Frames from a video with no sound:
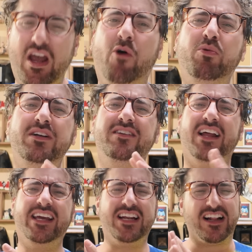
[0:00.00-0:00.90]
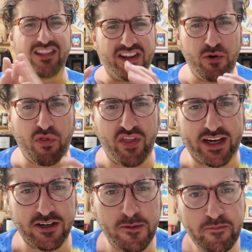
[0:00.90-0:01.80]
I would like it a little
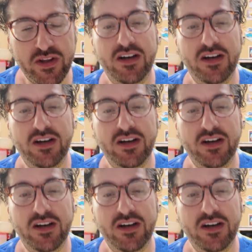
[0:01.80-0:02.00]
thicker.